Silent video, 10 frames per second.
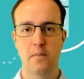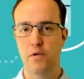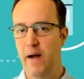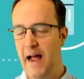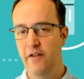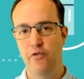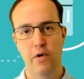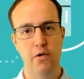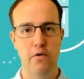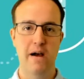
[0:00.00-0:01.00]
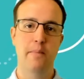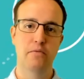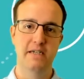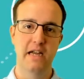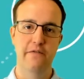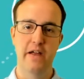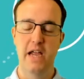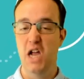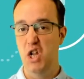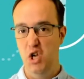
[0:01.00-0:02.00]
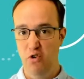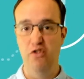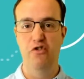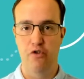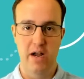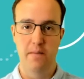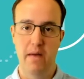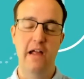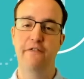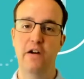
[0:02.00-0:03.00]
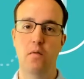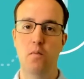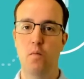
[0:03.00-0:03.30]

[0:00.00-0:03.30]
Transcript: your Android or your Apple TV and you stream a film,